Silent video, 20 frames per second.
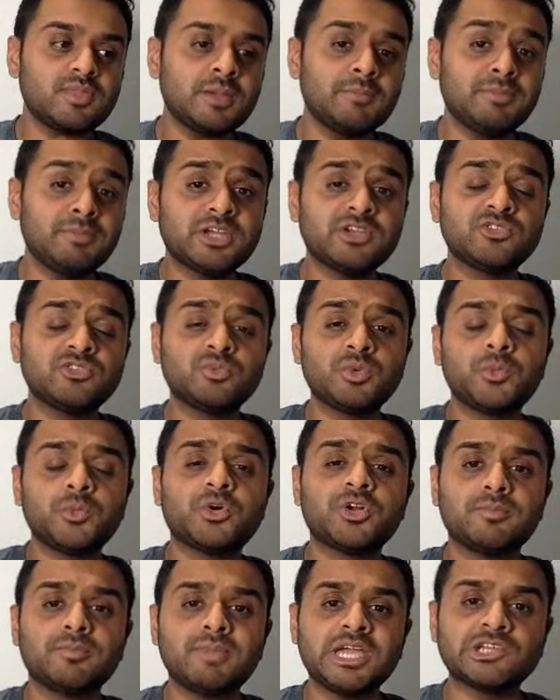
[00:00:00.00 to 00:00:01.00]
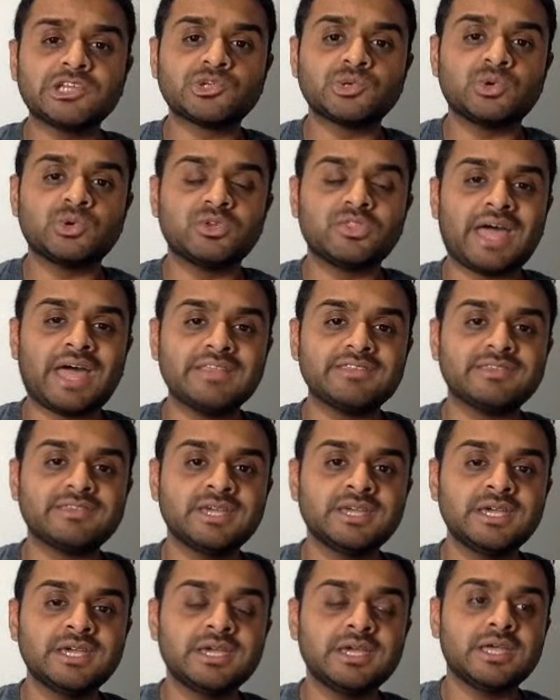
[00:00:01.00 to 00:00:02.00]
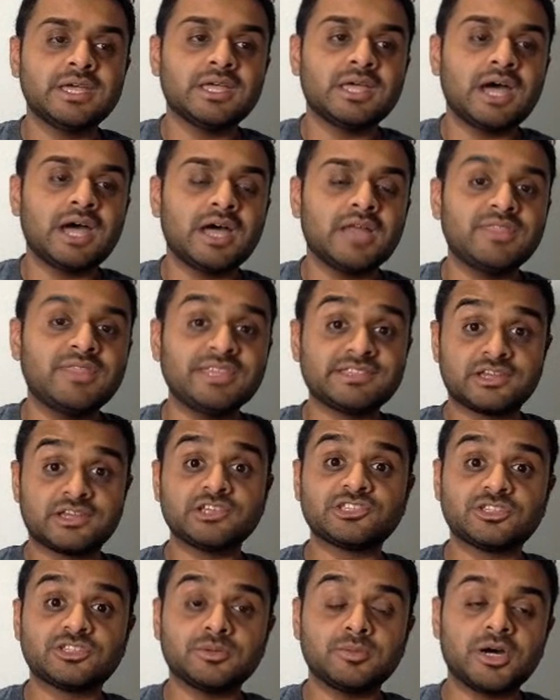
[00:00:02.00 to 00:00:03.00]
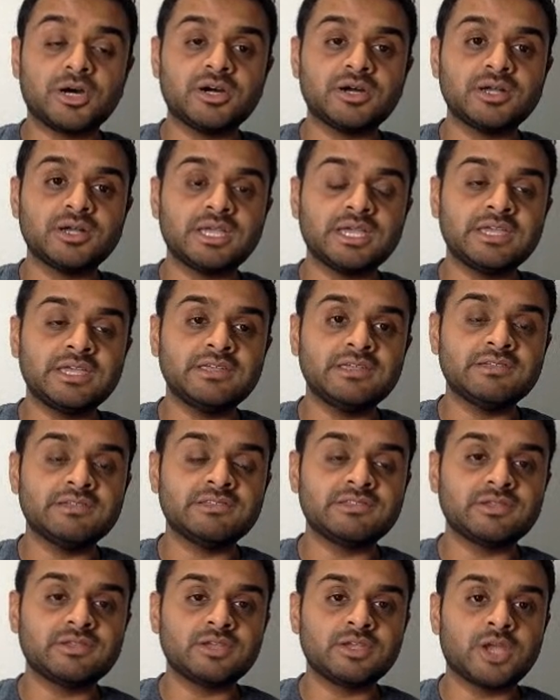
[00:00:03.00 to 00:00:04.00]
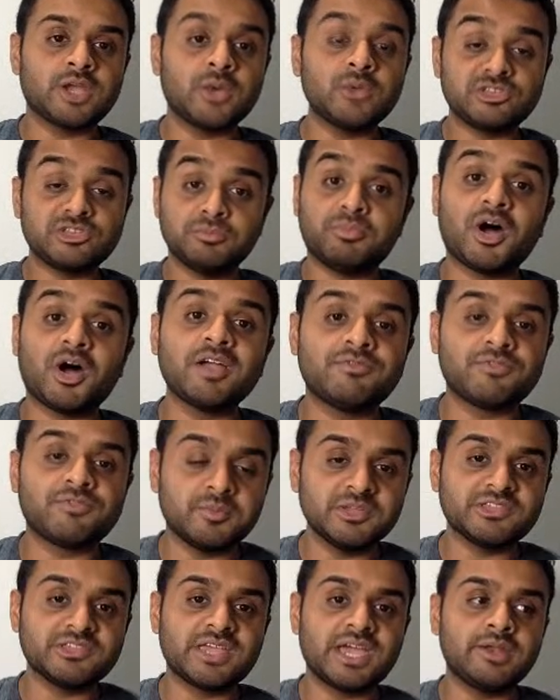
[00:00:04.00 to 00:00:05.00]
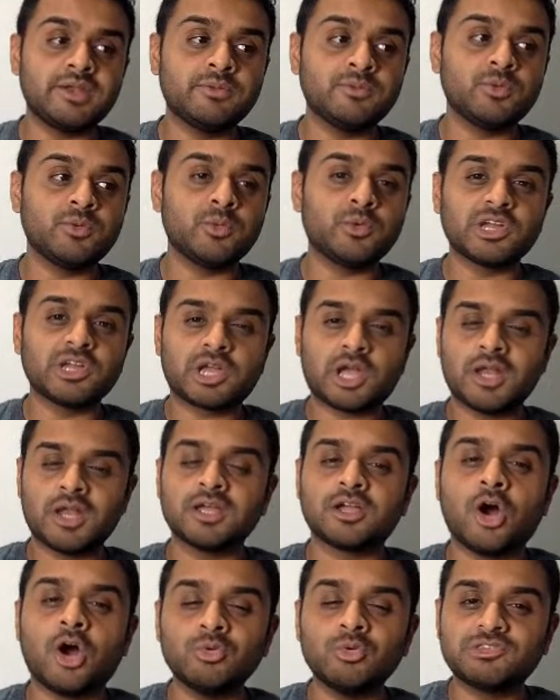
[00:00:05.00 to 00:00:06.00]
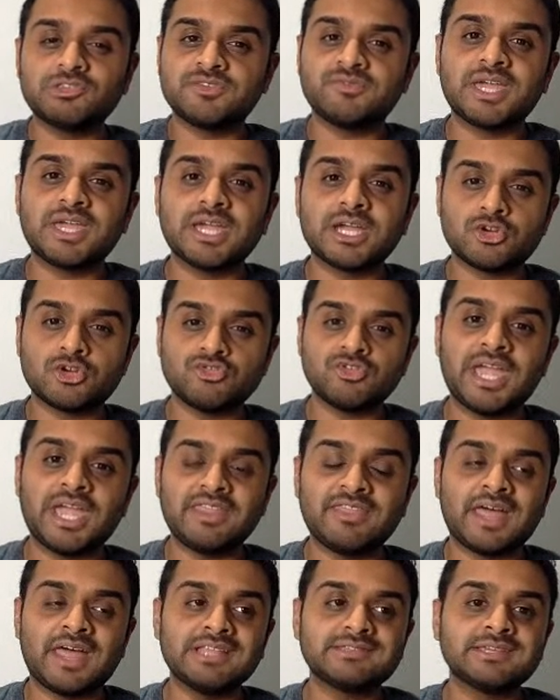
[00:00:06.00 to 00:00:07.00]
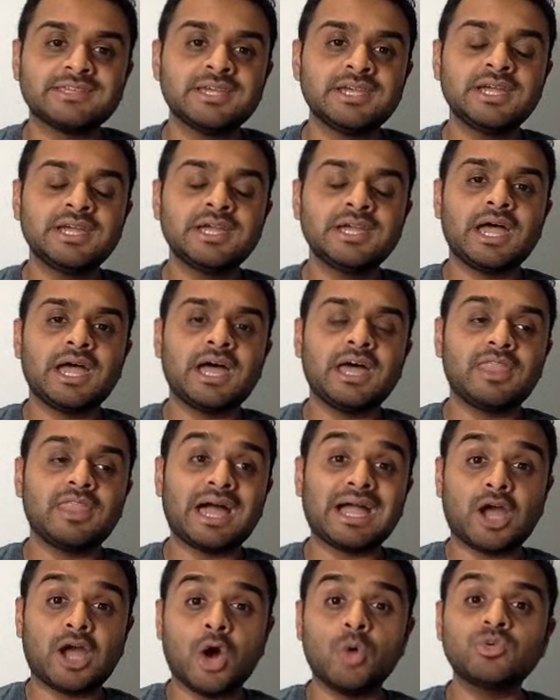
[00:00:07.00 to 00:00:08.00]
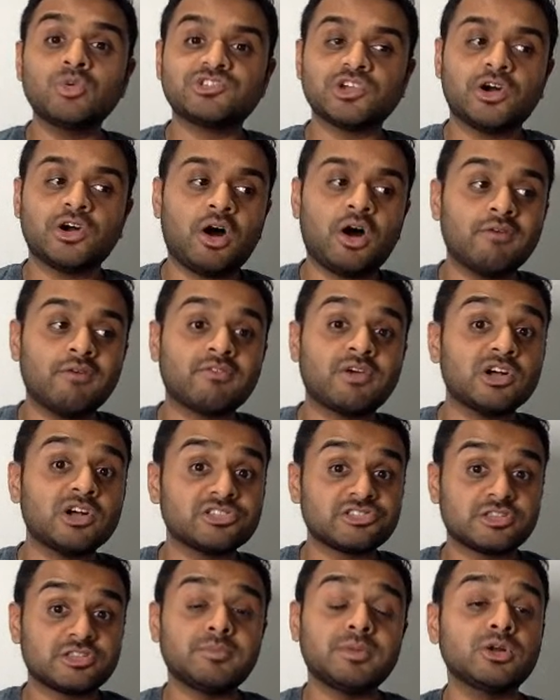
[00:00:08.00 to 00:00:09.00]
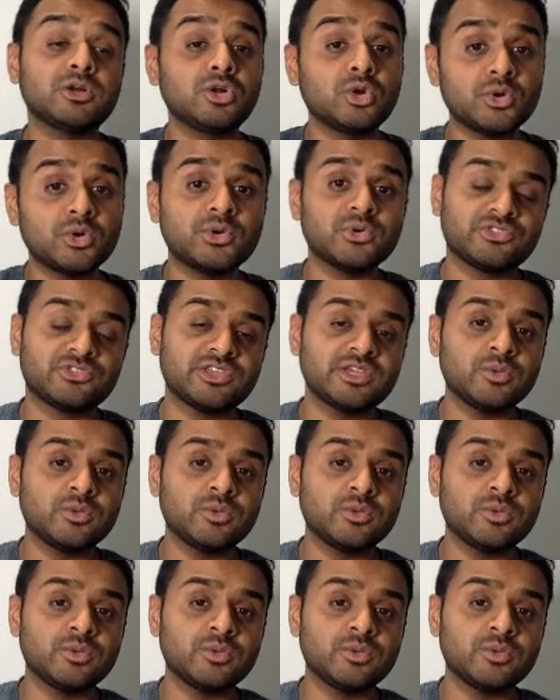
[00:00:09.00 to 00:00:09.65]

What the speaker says: because we want to make sure that this customer is going to buy from us again. We want to kind of cultivate and create that culture of customer loyalty